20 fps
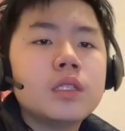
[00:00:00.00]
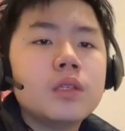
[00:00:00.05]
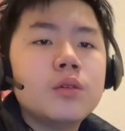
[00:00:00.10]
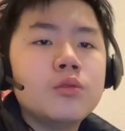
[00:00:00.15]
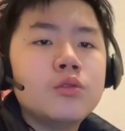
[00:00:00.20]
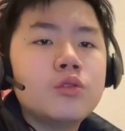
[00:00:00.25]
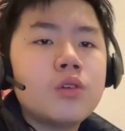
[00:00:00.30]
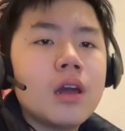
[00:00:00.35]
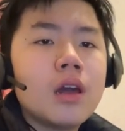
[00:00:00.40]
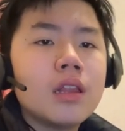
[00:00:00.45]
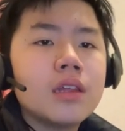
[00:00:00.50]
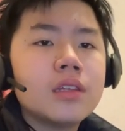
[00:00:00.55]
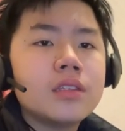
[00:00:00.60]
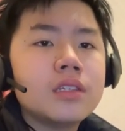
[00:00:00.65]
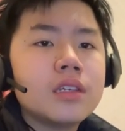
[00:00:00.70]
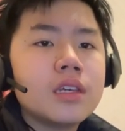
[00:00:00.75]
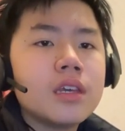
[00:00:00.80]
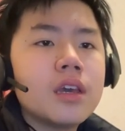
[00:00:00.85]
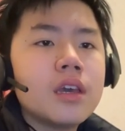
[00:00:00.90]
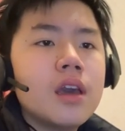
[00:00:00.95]

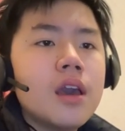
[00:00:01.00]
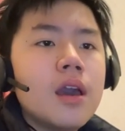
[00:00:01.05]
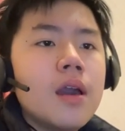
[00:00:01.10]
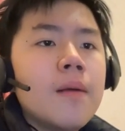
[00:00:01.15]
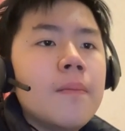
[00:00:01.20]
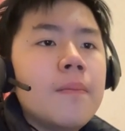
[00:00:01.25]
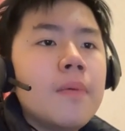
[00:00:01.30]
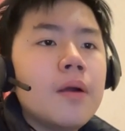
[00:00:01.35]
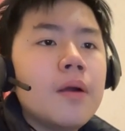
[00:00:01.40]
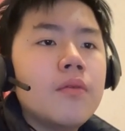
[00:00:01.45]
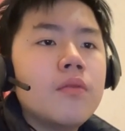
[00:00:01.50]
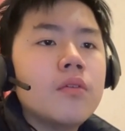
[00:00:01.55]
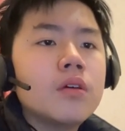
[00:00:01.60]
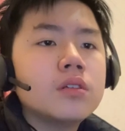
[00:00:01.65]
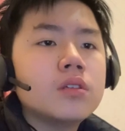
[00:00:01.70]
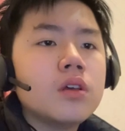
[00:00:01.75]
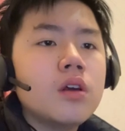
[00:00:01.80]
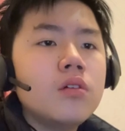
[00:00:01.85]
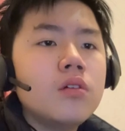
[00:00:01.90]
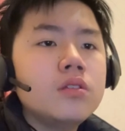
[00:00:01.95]
neutrality, but
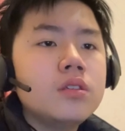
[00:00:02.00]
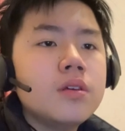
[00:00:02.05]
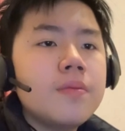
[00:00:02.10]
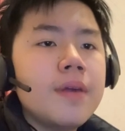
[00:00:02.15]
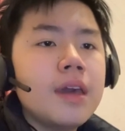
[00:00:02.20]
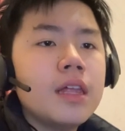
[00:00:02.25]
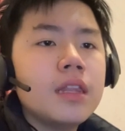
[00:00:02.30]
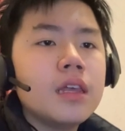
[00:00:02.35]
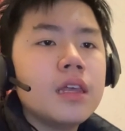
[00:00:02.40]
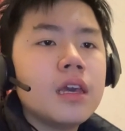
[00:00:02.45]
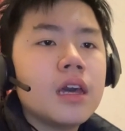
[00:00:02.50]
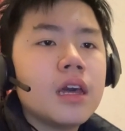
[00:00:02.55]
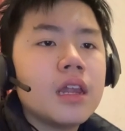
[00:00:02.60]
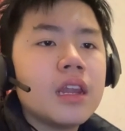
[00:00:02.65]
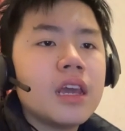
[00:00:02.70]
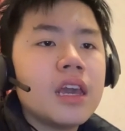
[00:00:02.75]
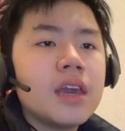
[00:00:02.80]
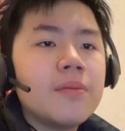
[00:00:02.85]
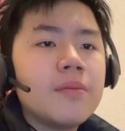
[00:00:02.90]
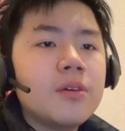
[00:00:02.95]
was ultimately
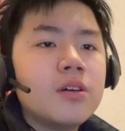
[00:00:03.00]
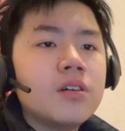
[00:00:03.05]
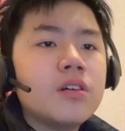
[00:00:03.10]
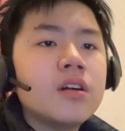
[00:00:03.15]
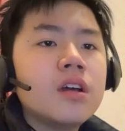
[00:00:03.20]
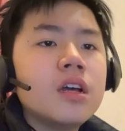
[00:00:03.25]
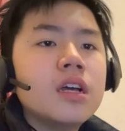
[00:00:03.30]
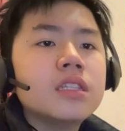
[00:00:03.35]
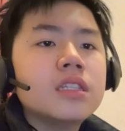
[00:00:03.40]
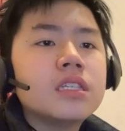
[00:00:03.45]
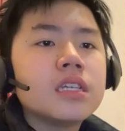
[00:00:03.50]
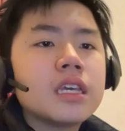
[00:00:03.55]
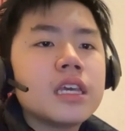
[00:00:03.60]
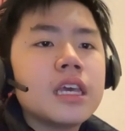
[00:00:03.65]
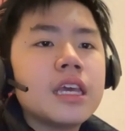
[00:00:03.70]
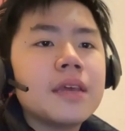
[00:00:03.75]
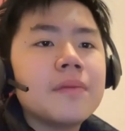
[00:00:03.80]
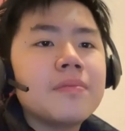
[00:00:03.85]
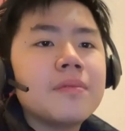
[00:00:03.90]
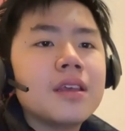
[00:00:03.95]
unable to
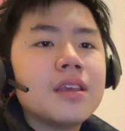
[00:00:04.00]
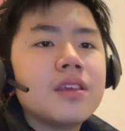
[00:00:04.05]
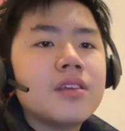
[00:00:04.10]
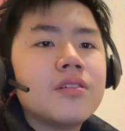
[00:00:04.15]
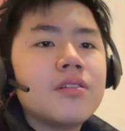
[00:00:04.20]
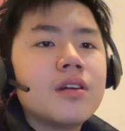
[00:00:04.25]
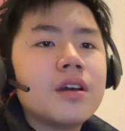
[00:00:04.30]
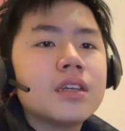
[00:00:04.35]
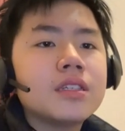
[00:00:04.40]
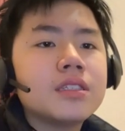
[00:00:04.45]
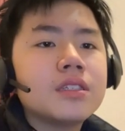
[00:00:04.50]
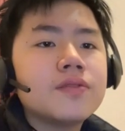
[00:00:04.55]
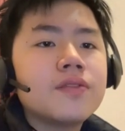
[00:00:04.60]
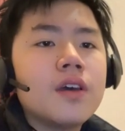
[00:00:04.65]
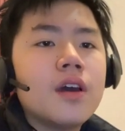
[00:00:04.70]
keep the U.S.